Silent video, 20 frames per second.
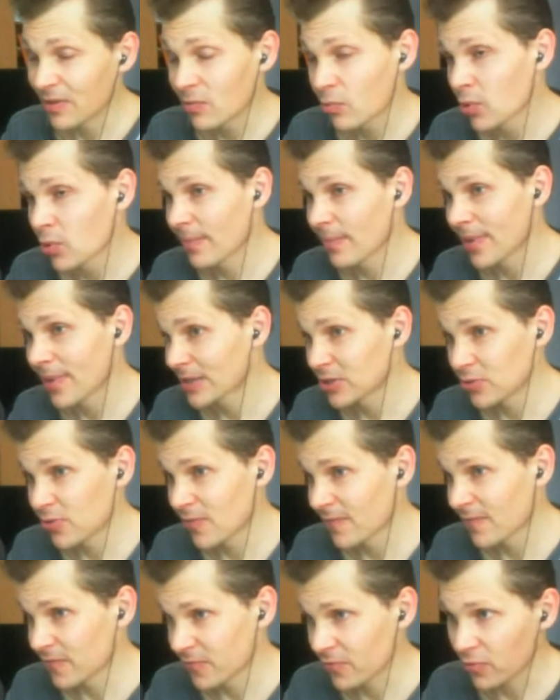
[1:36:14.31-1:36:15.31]
He will come back to
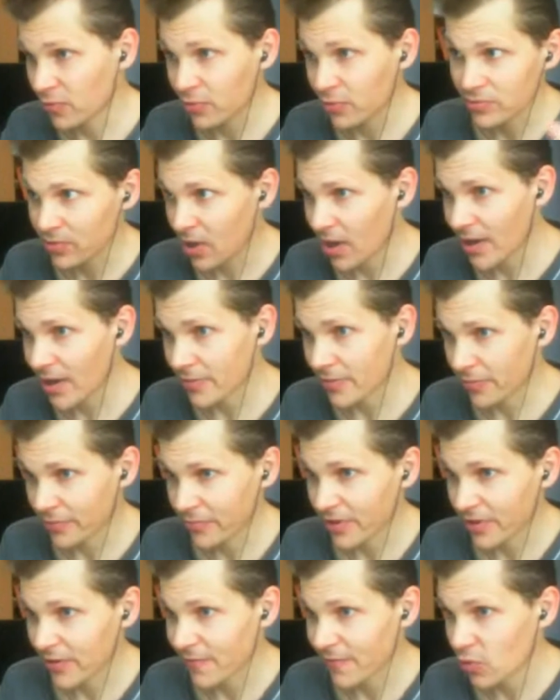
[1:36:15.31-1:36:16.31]
you if you're highest on
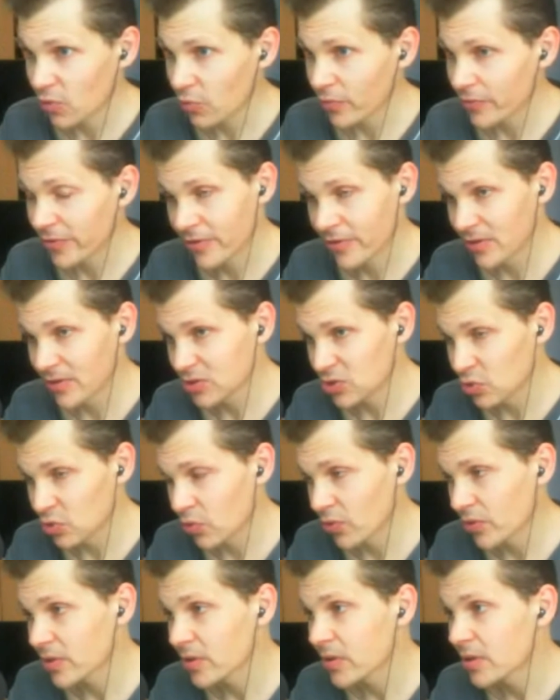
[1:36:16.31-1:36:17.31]
threat. Of course, you can
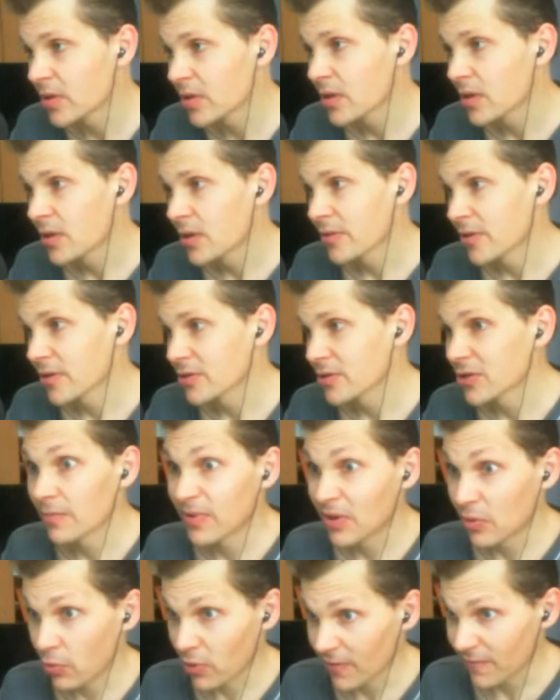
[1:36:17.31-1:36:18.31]
taunt. So
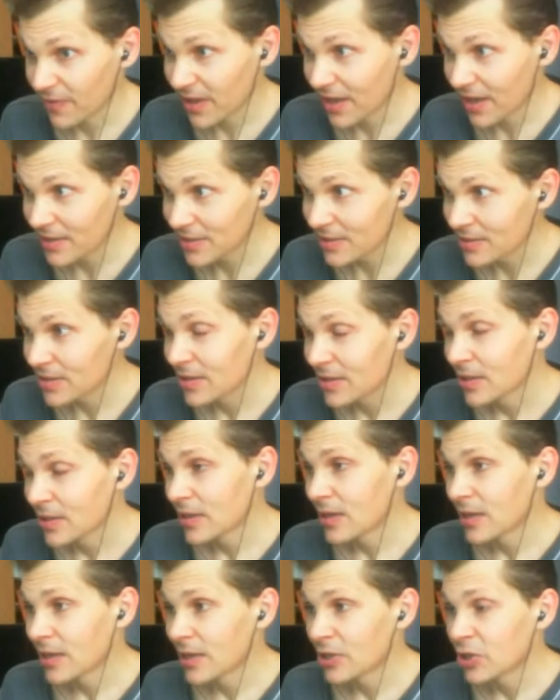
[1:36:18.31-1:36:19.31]
just be aware of that.
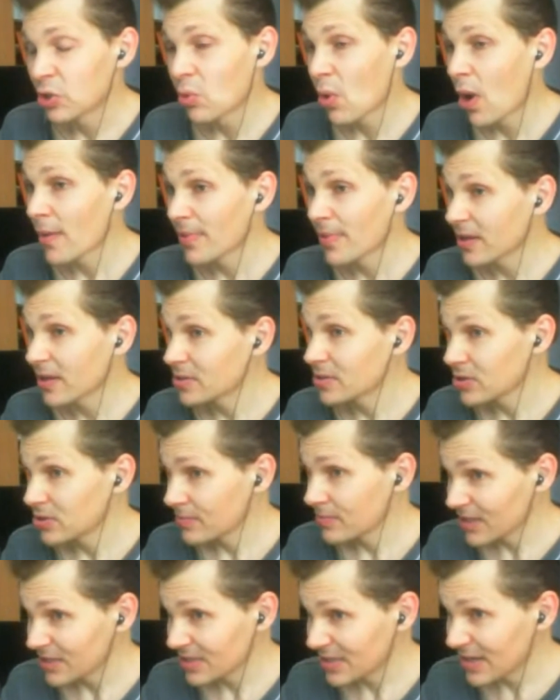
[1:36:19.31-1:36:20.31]
You won't be able to
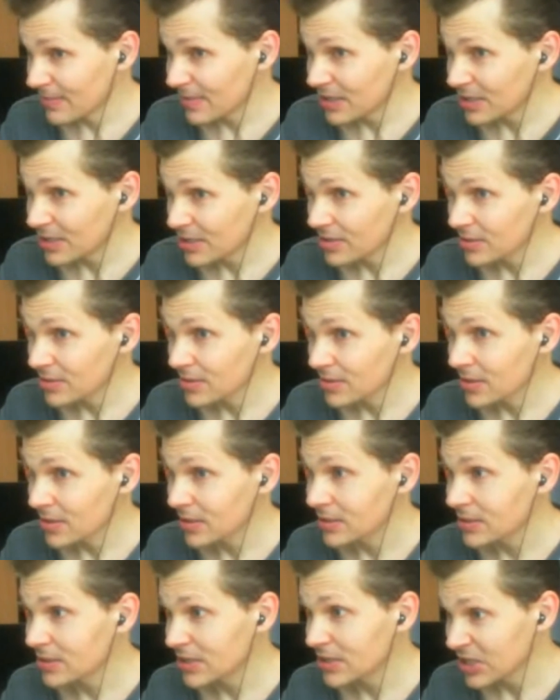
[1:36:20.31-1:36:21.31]
do much damage
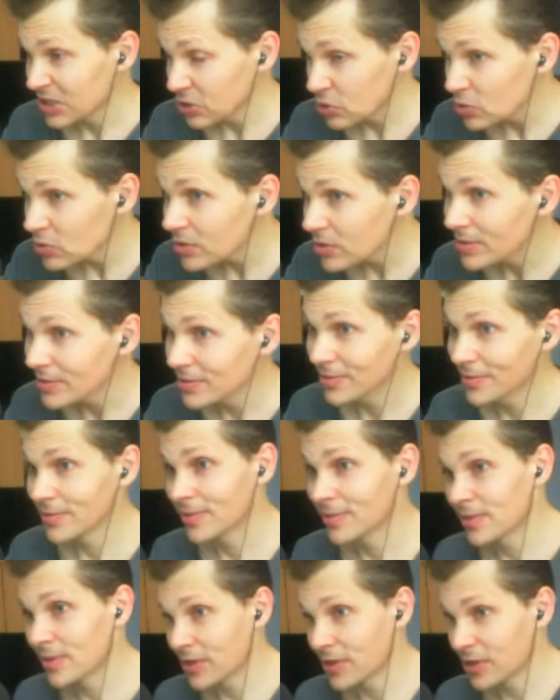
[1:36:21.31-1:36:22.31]
until
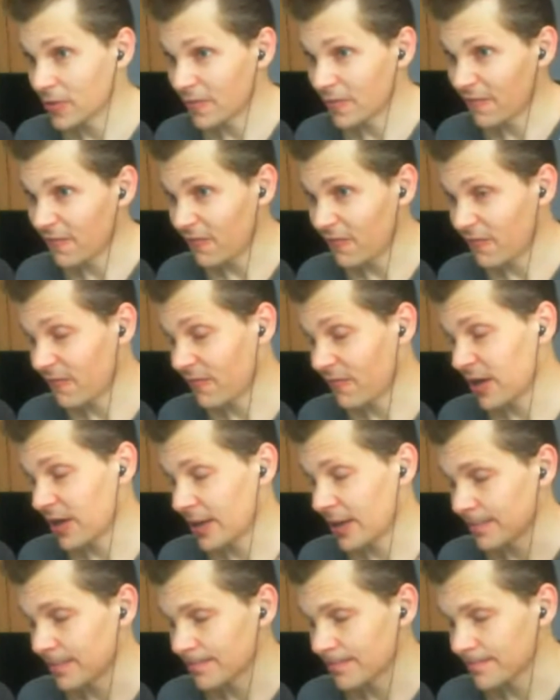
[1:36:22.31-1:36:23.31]
these
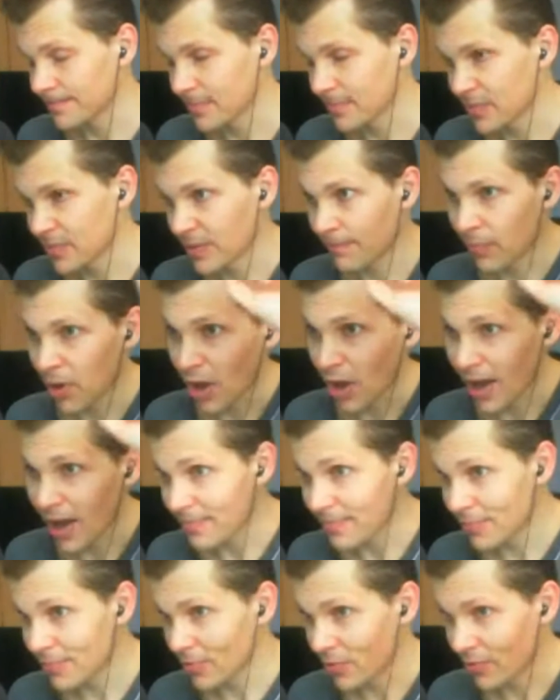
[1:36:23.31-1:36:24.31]
the
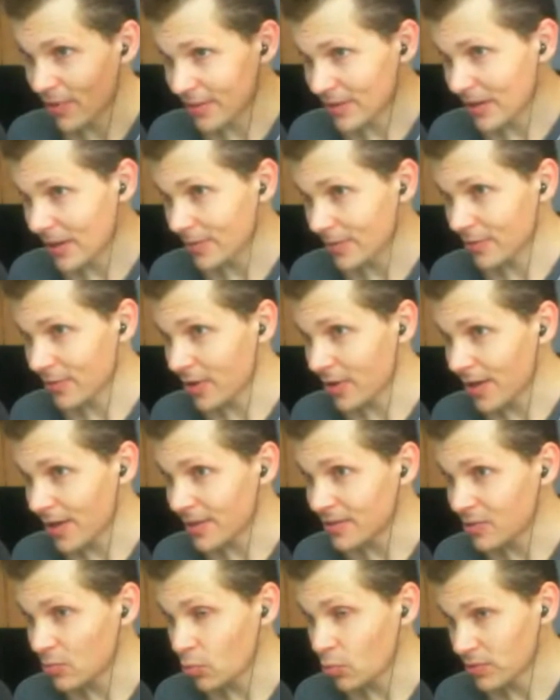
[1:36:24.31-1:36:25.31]
pipe around the
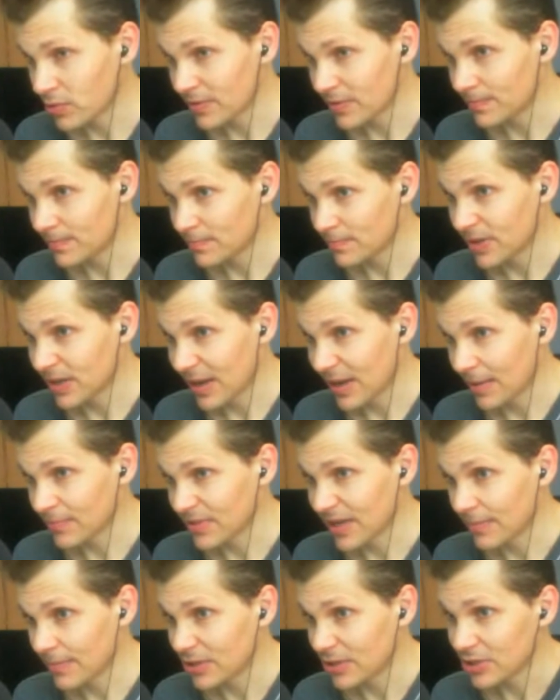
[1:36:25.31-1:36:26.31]
outside it will become
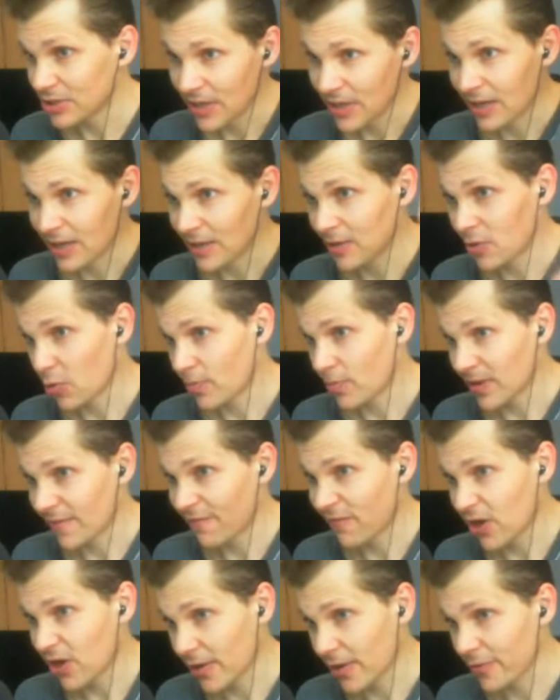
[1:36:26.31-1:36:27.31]
damaged, and there'll be a
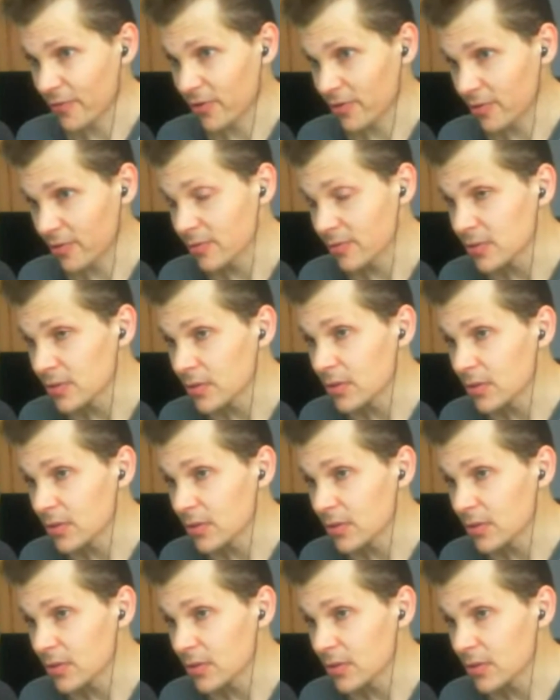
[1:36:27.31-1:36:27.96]
fire circle.